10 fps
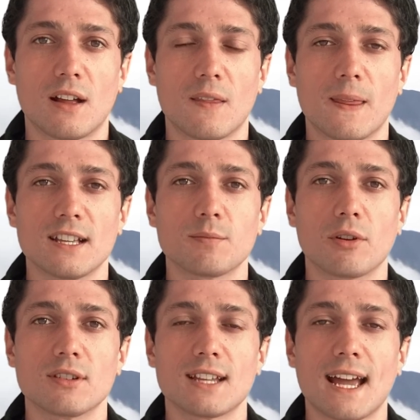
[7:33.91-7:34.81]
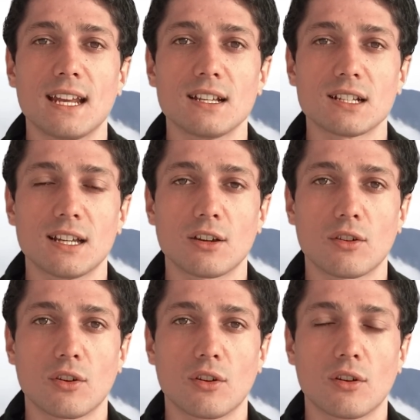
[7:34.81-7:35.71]
They spontaneously
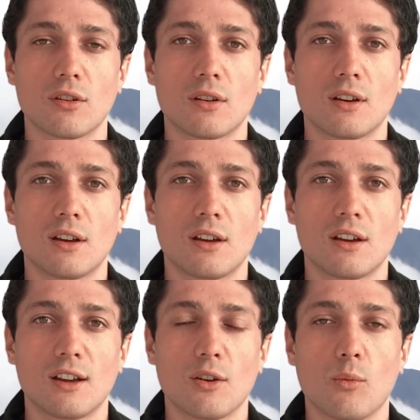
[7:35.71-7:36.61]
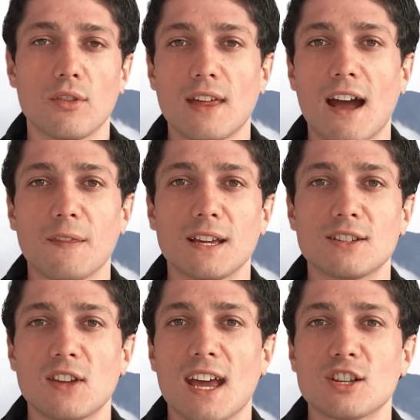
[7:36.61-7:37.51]
occur without the
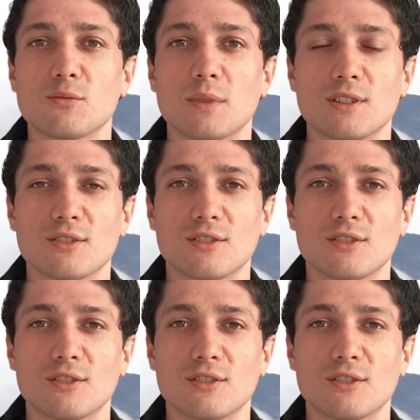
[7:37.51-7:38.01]
attachment